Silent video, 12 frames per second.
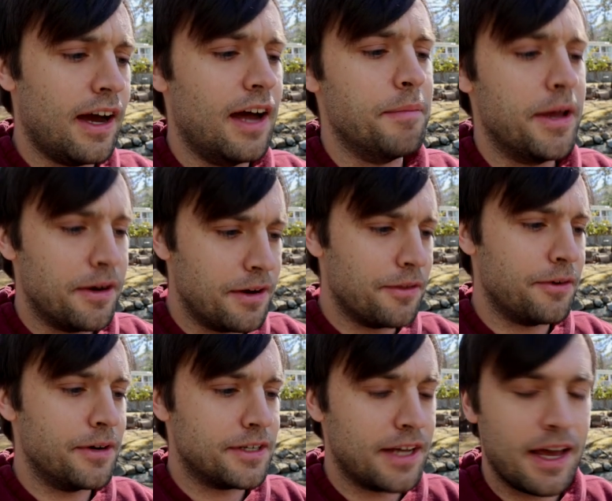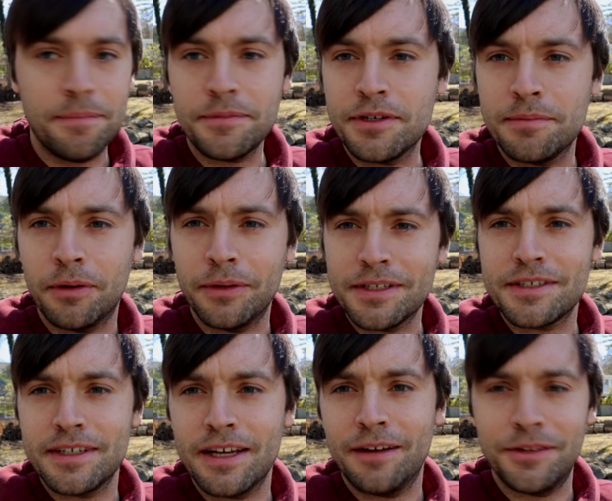I made another attempt, but
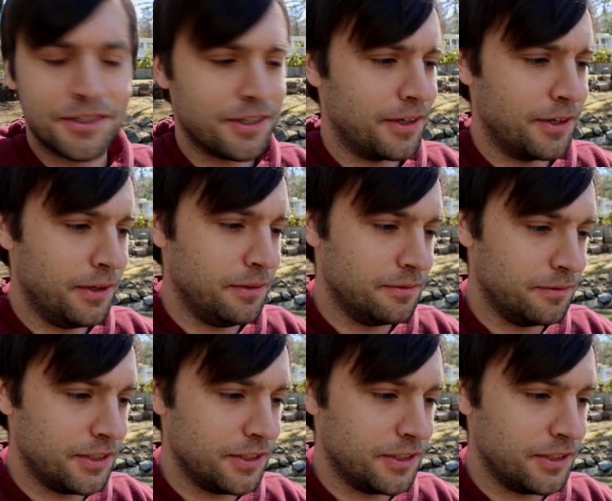see how this can go.